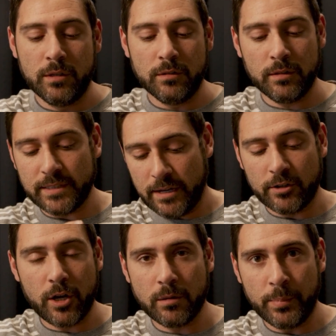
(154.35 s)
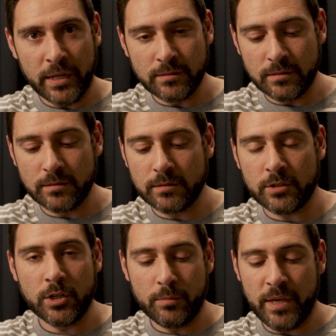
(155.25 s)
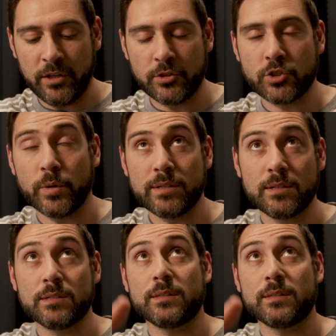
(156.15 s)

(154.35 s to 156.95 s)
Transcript: look down at all the buttons, make your choices,